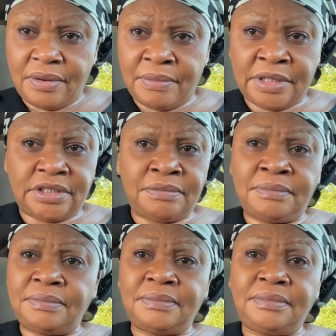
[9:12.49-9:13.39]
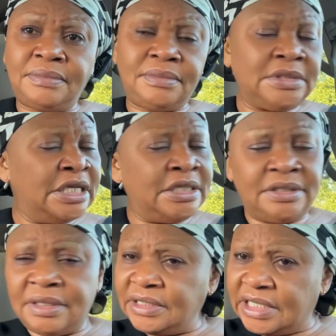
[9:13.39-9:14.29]
But he
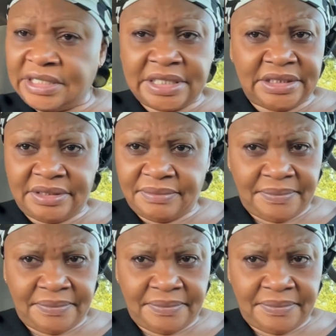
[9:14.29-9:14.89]
did not say that.